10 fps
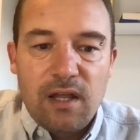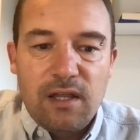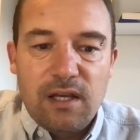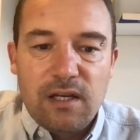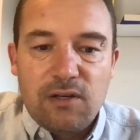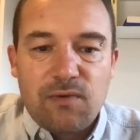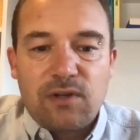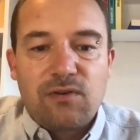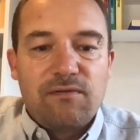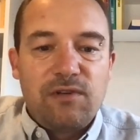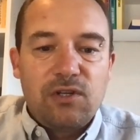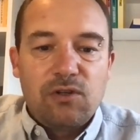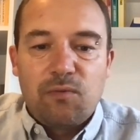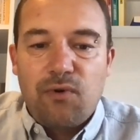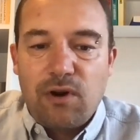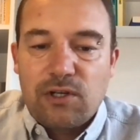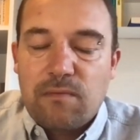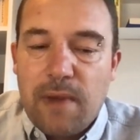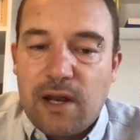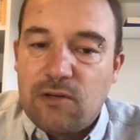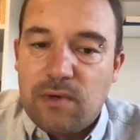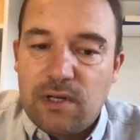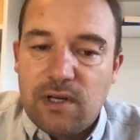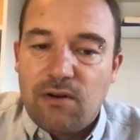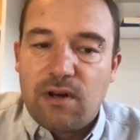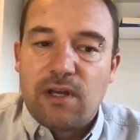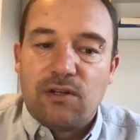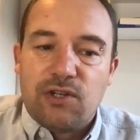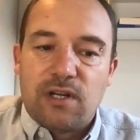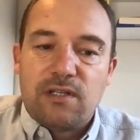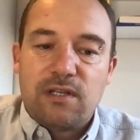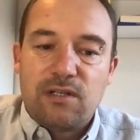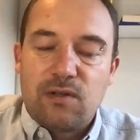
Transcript: the Director of Digital Product Management at Notting Hill Genesis.